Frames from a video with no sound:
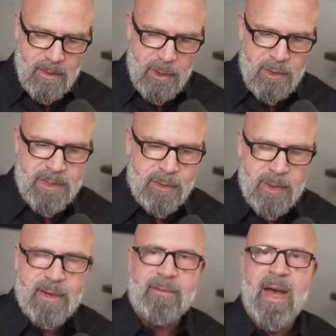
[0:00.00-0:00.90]
You need to
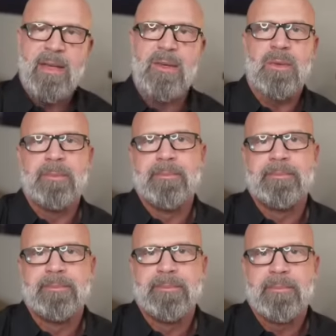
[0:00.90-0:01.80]
create a vacuum.
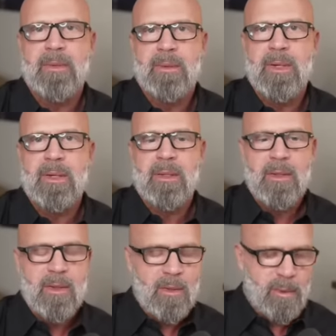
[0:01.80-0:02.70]
Okay.
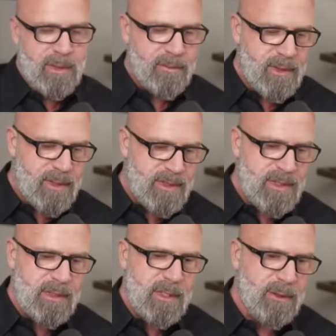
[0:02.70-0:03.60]
Whatever it
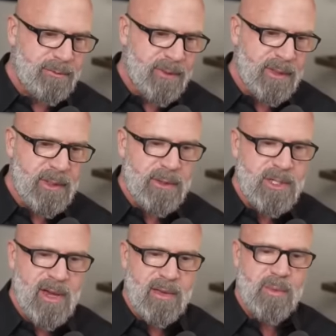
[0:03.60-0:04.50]
is that you're filling your
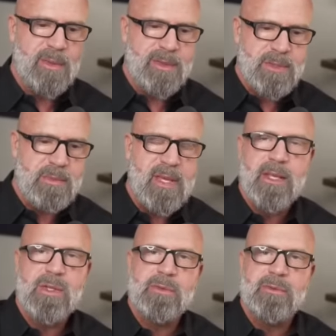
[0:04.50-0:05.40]
time with that's
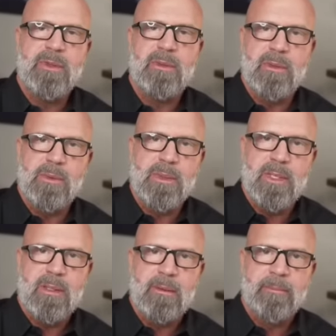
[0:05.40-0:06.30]
making you feel
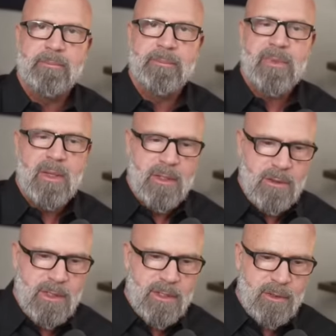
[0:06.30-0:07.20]
lonely,
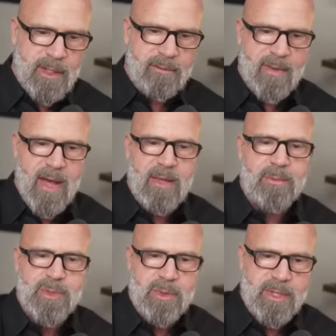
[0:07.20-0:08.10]
you need to create a
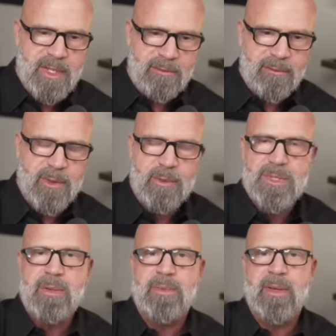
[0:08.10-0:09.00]
vacuum so that it can fill with
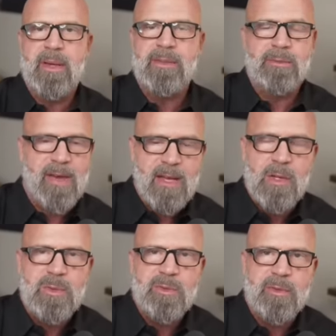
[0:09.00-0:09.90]
something else.
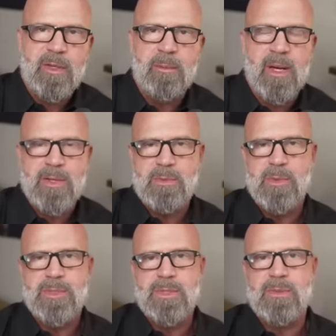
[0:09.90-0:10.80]
Vacuums fill by
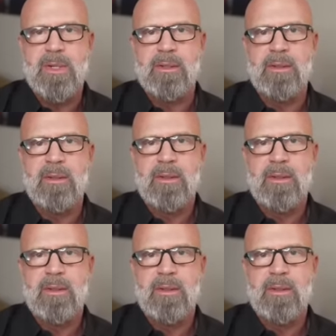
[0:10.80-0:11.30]
osmosis, right?